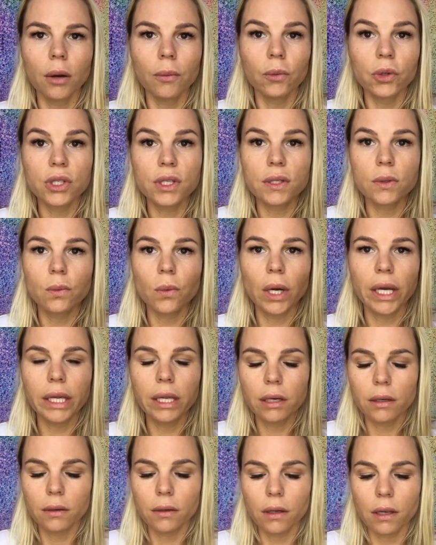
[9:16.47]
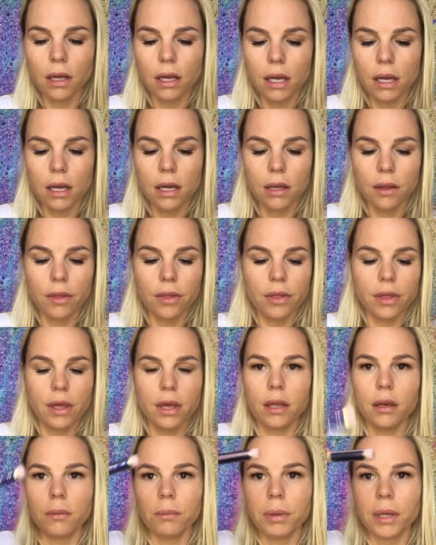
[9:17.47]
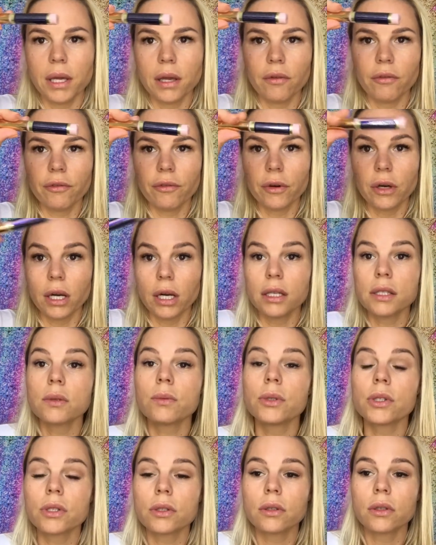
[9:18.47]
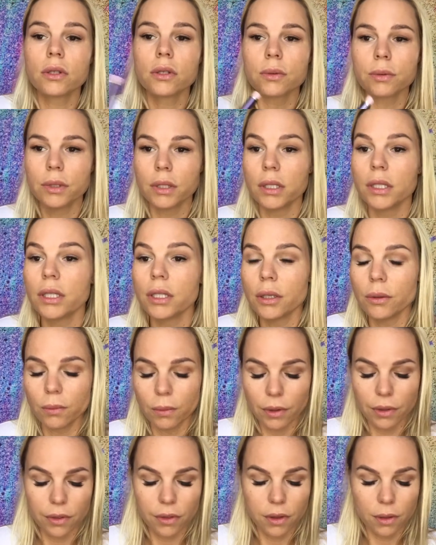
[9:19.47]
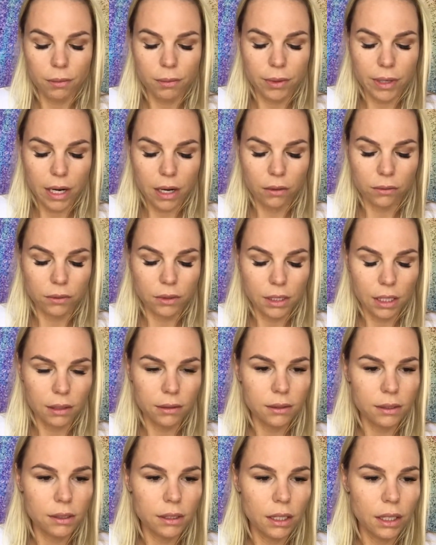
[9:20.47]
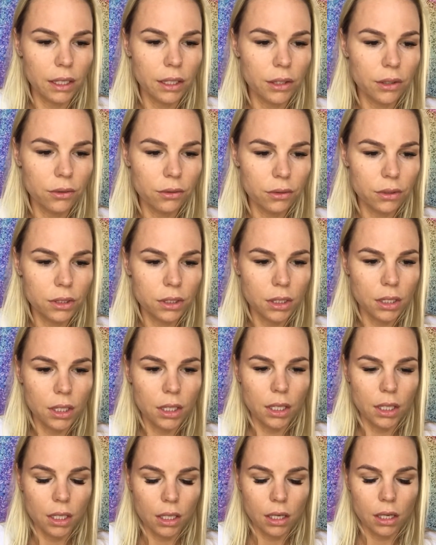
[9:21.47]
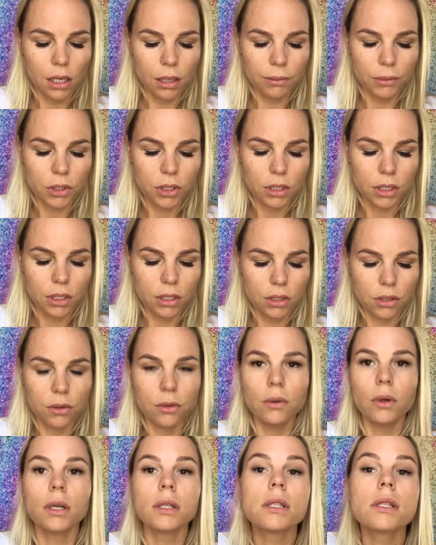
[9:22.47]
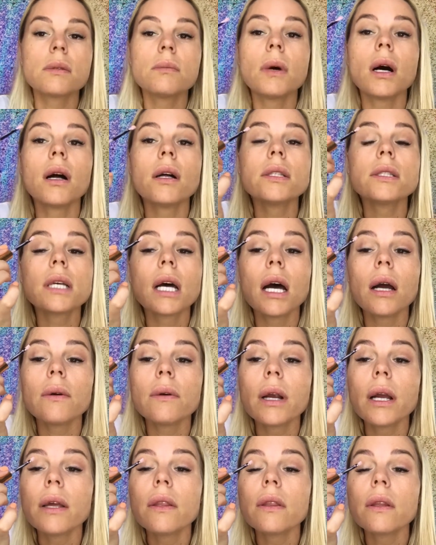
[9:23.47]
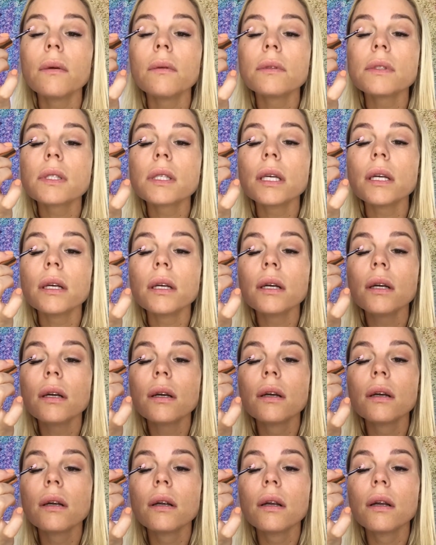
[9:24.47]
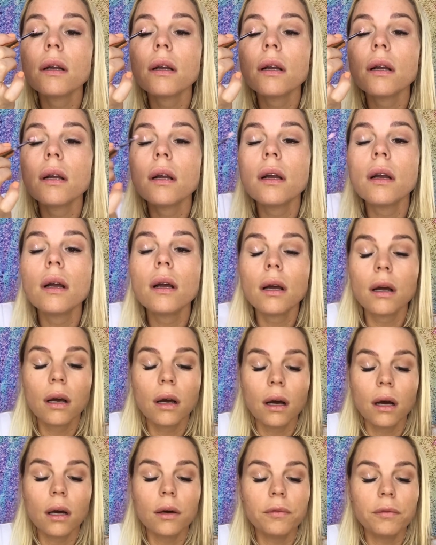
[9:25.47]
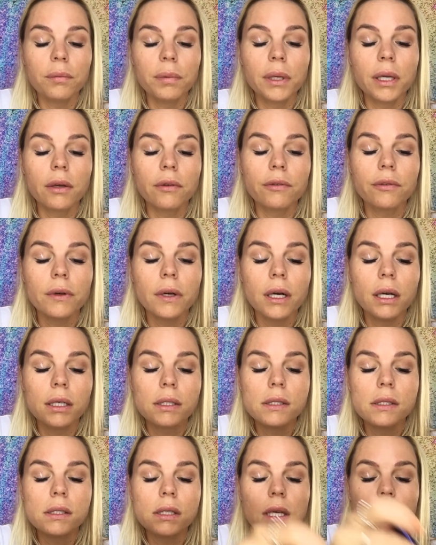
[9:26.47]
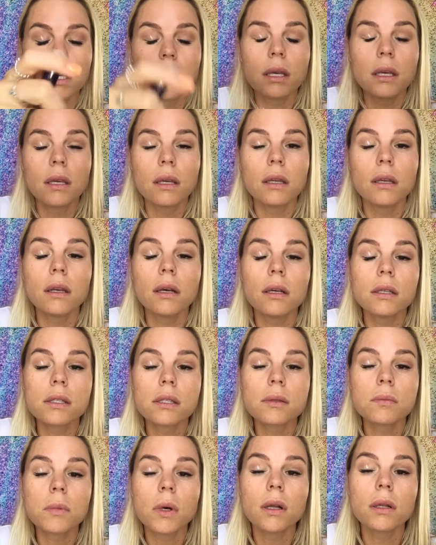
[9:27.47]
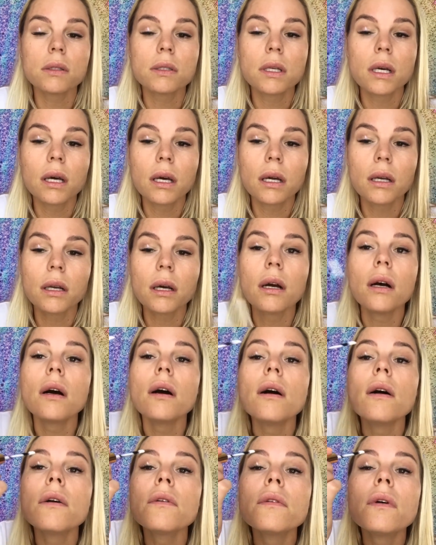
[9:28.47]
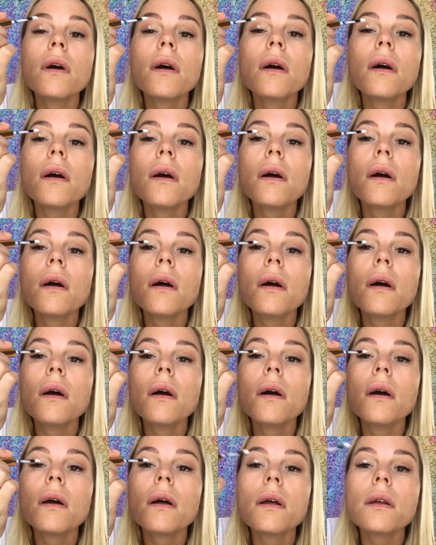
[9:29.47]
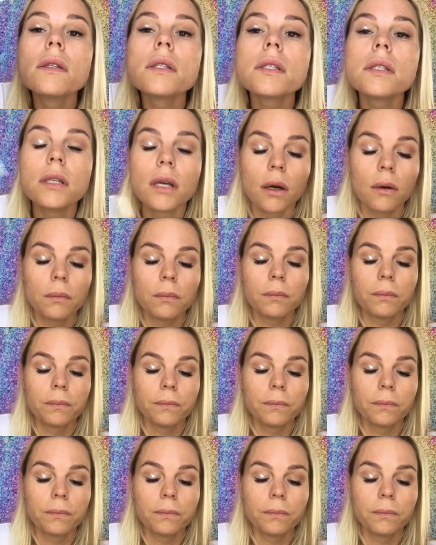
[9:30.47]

which is white, and then Pink Frost, which looks really good with the brown tints that I used. And I'm just gonna do a small dot right in the center of Pink Frost and a small dot of Snow.